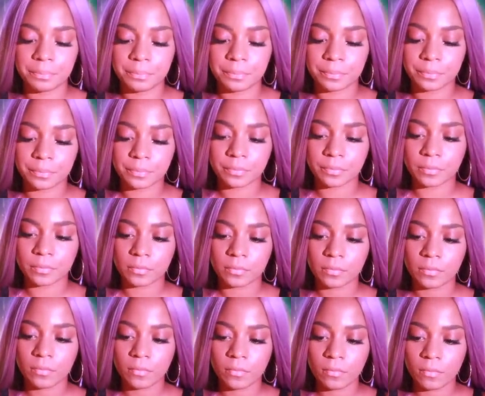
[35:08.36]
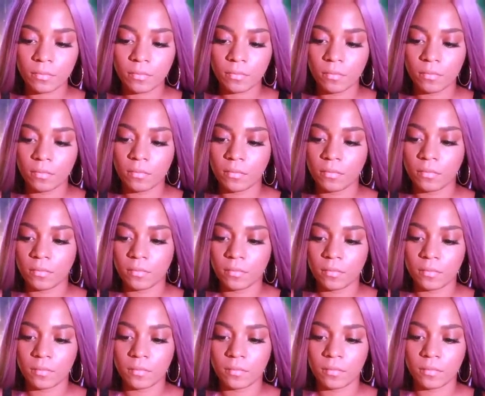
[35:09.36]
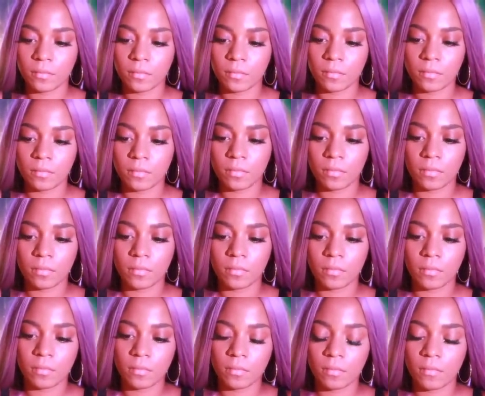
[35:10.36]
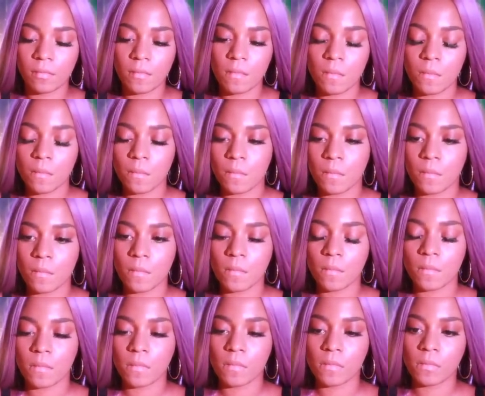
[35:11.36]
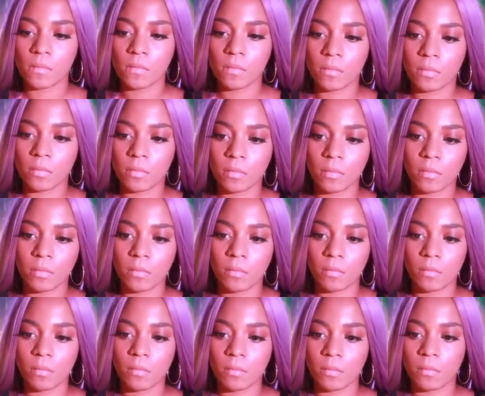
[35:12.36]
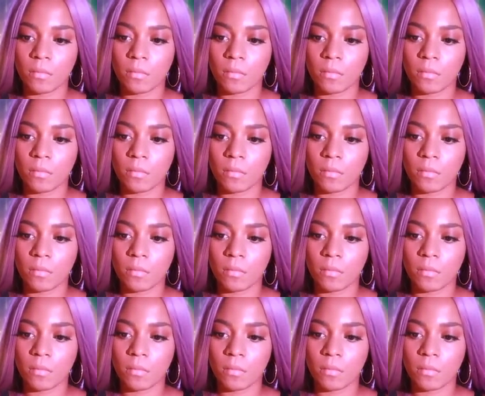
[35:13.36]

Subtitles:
No one is speaking in this clip.